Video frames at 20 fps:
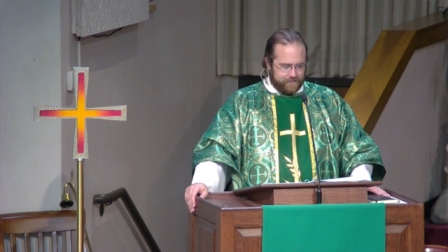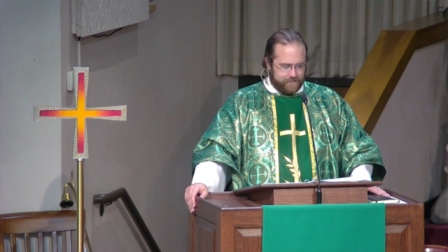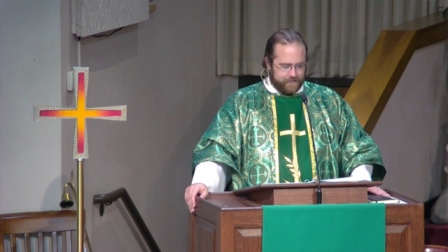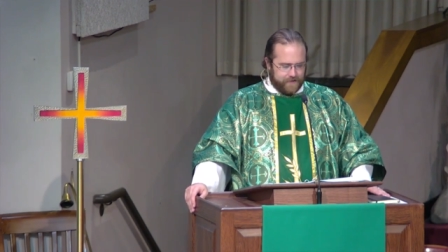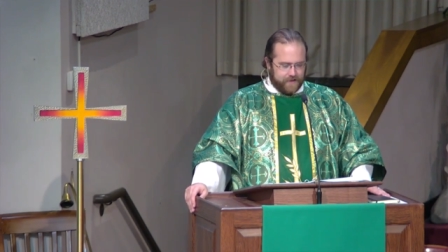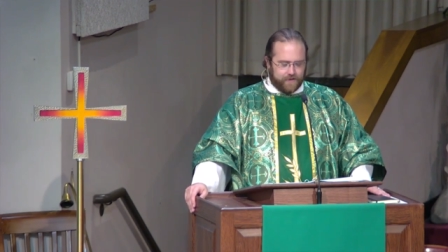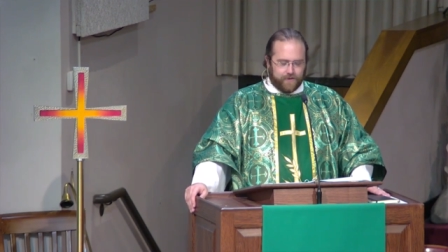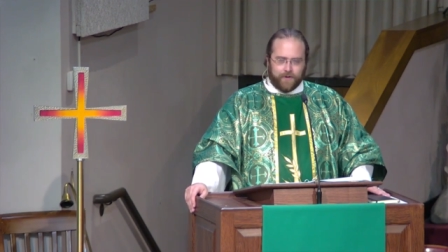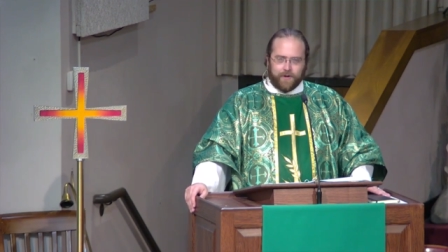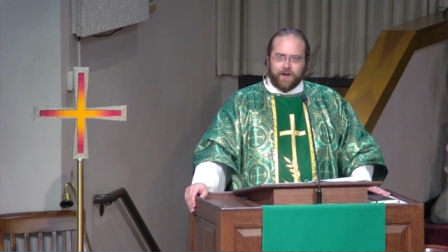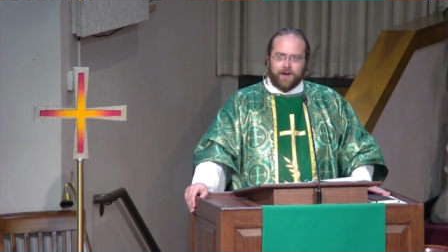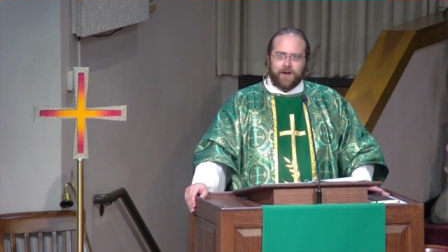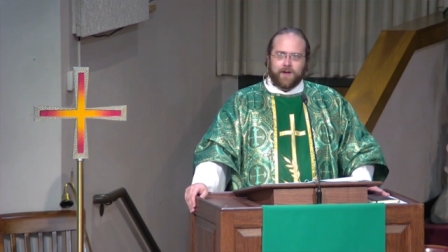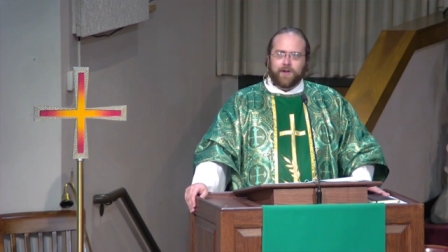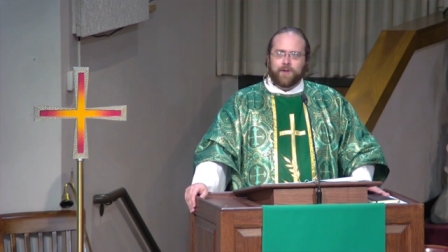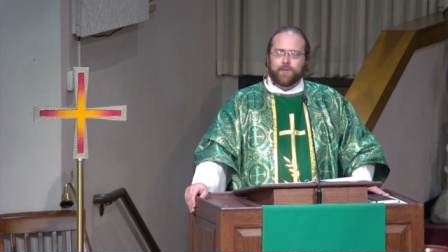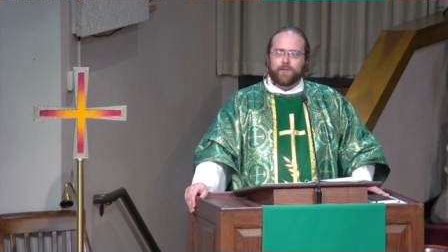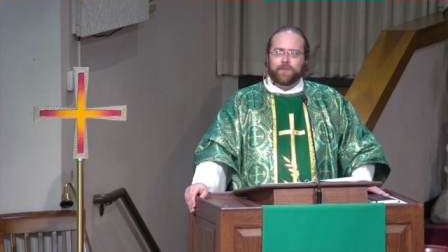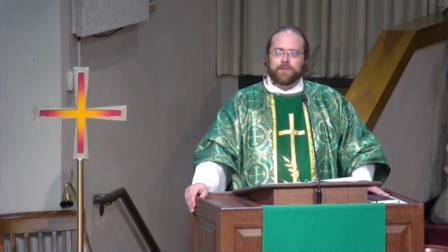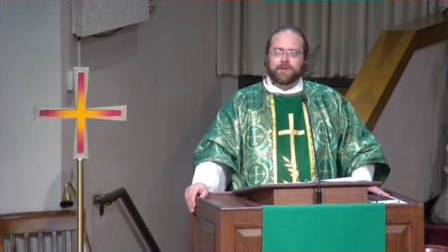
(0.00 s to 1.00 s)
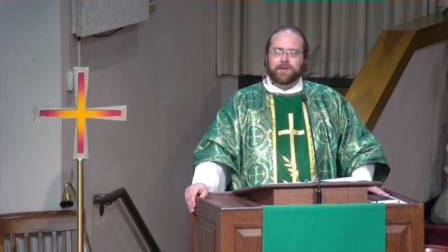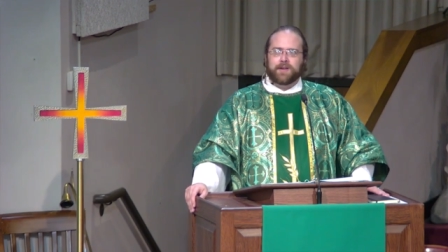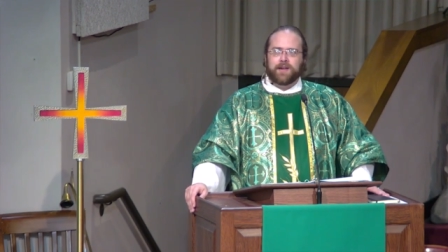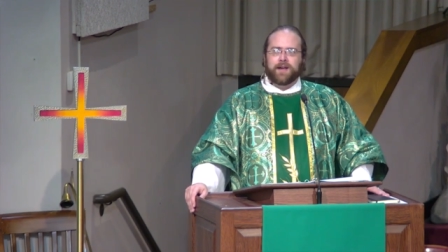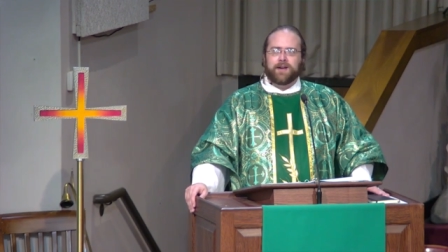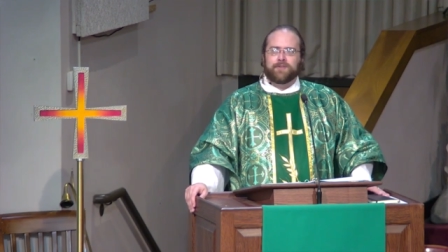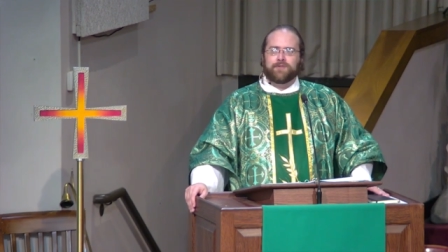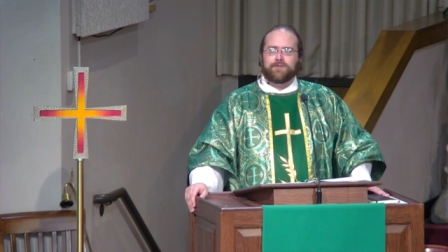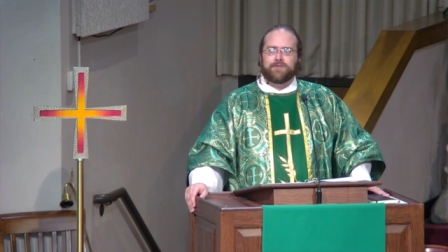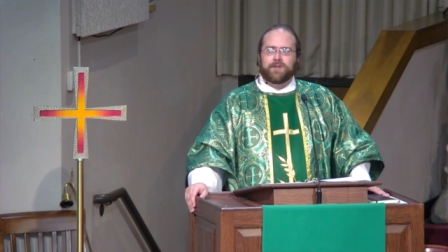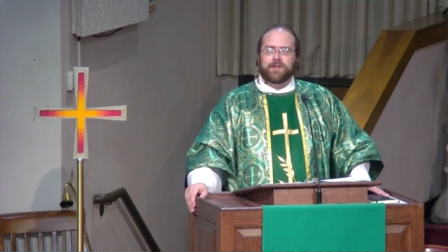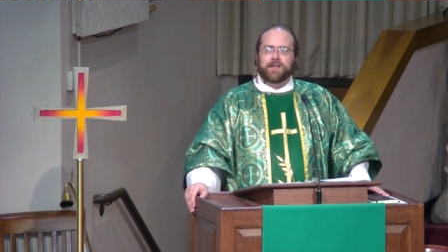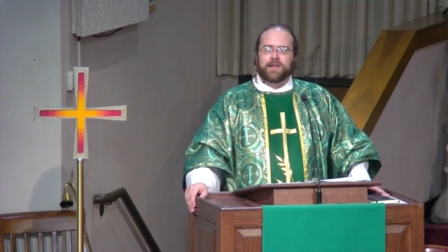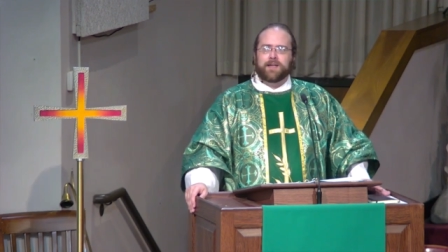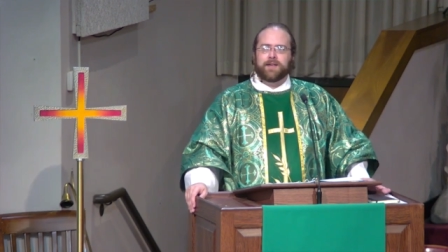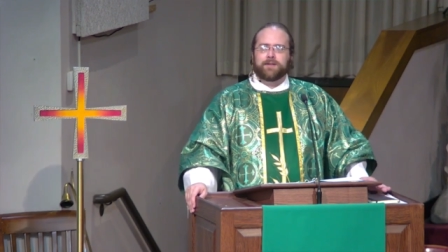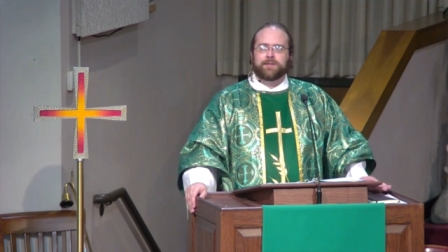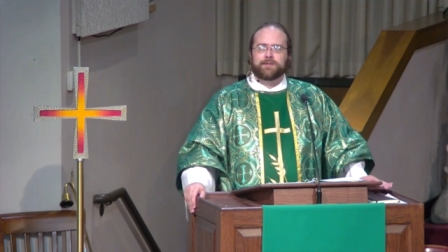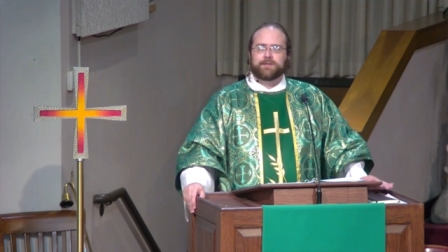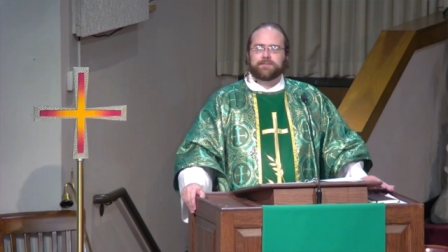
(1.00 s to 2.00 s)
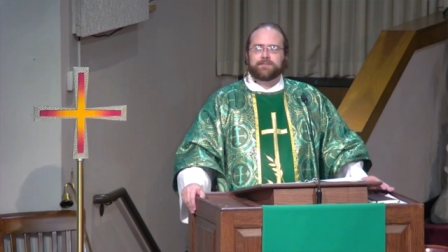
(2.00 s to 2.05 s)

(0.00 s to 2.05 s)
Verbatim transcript: it'll all work out fine.